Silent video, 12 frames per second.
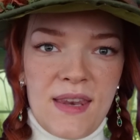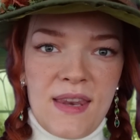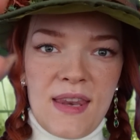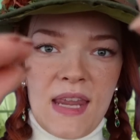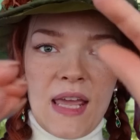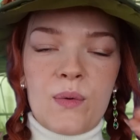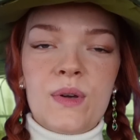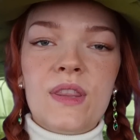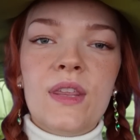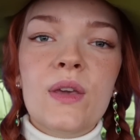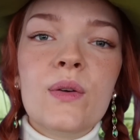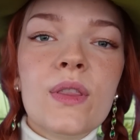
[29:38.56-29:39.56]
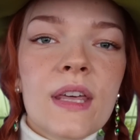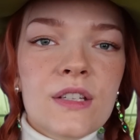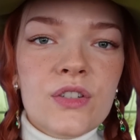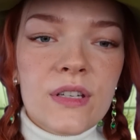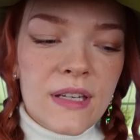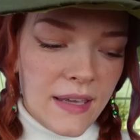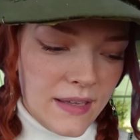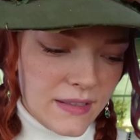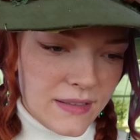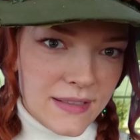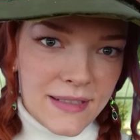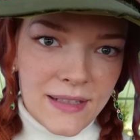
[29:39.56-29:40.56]
Now with you that should take a
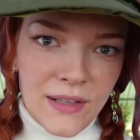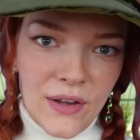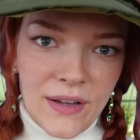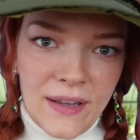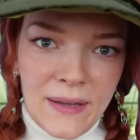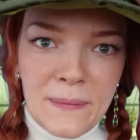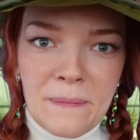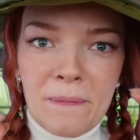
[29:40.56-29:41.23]
little longer.